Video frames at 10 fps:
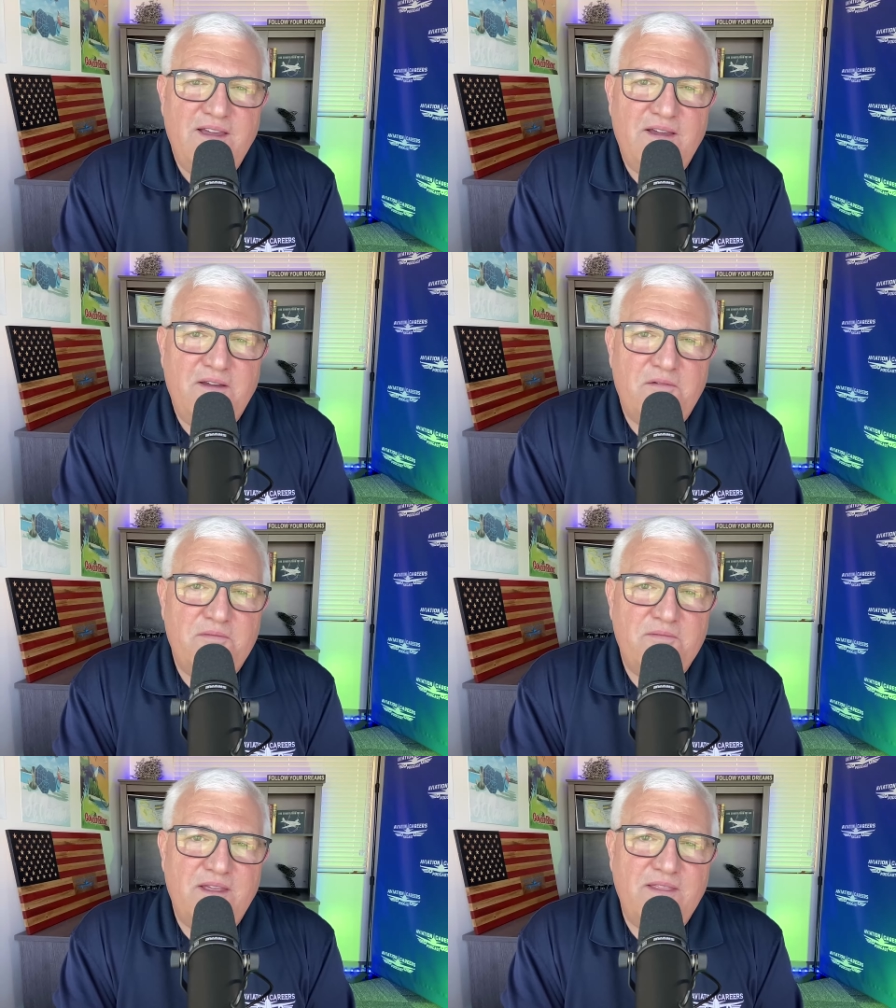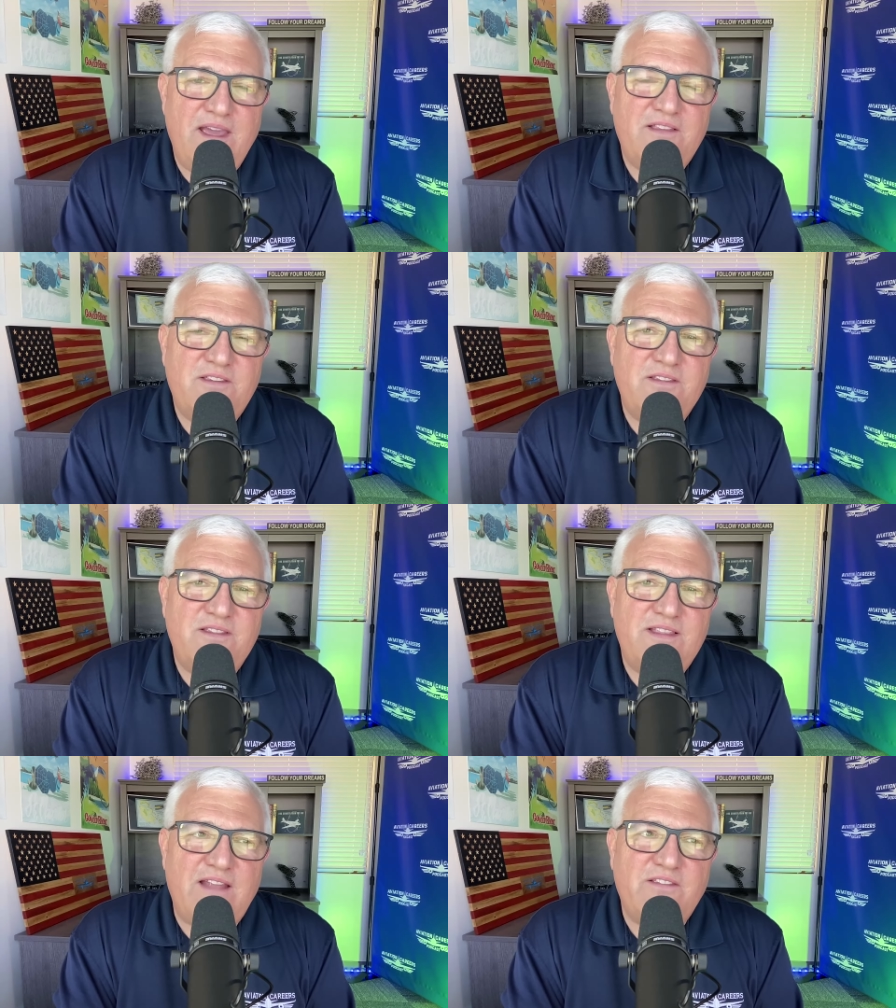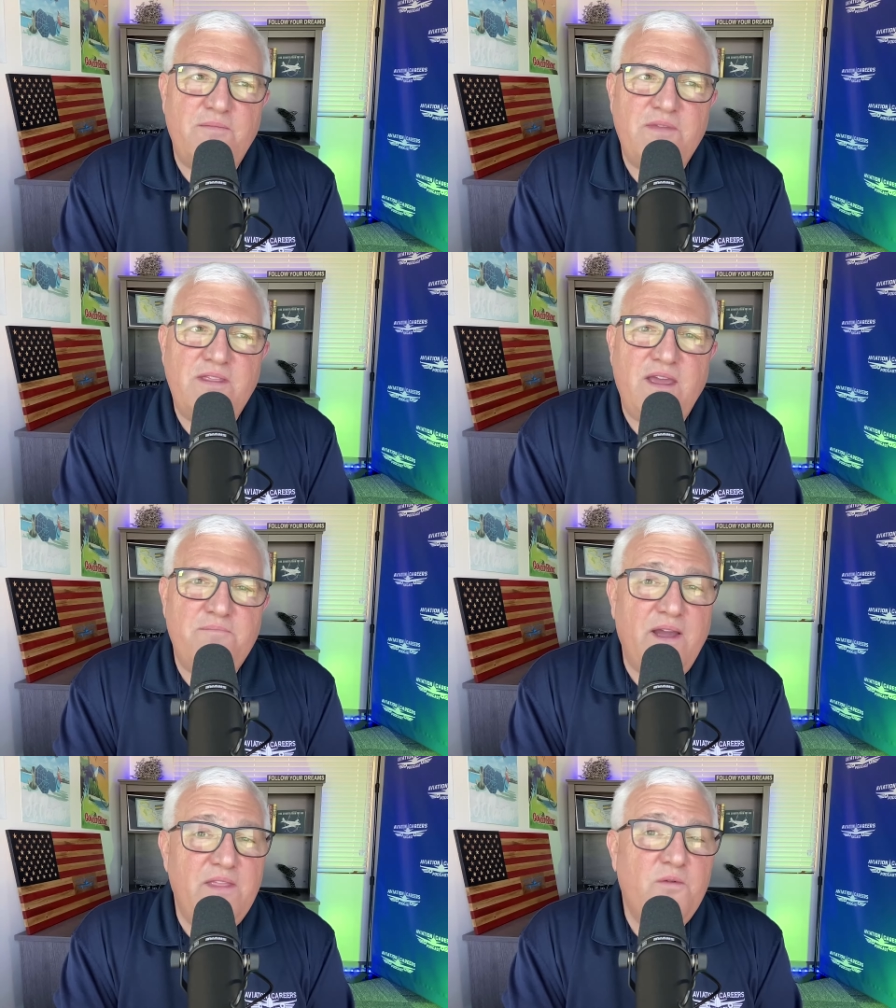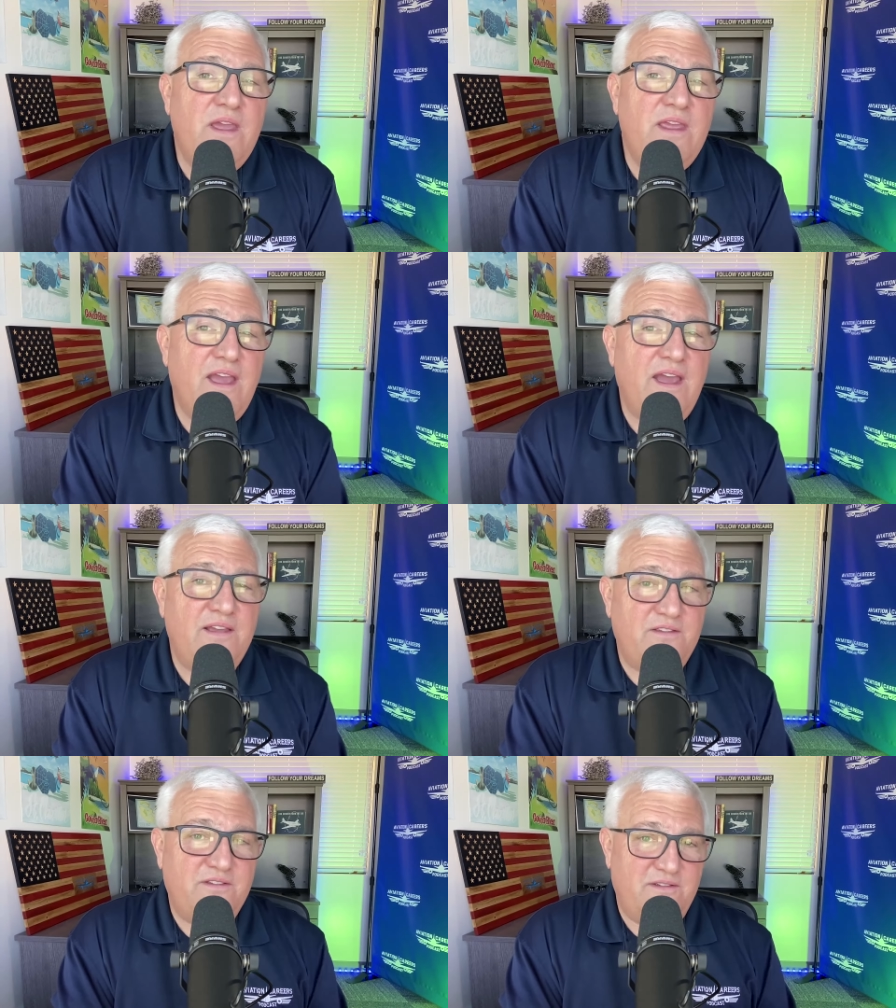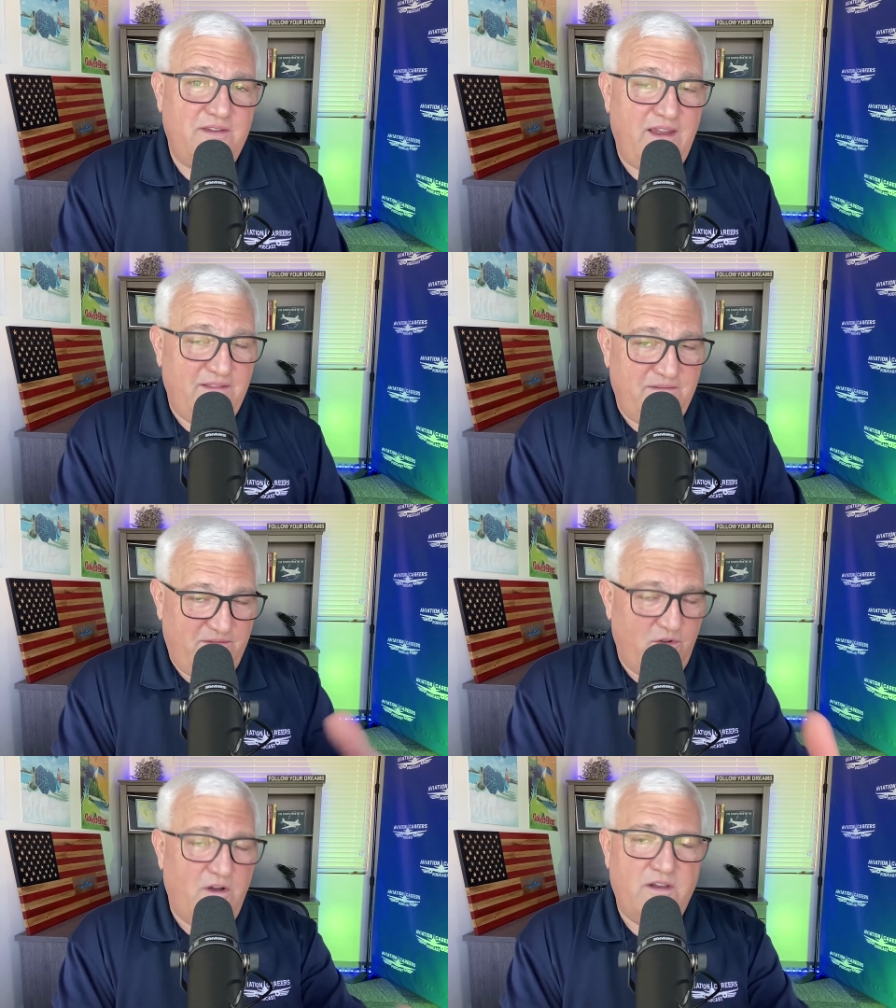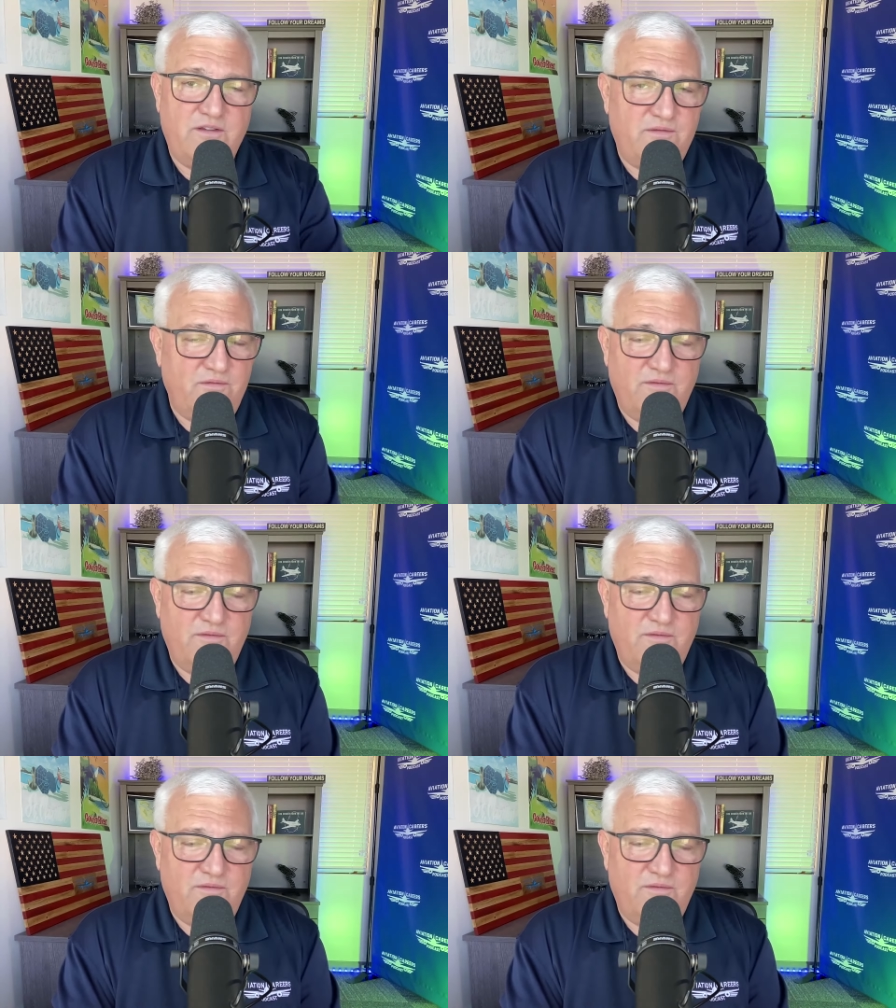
Yeah. And that's something that, by the way, and Dawn is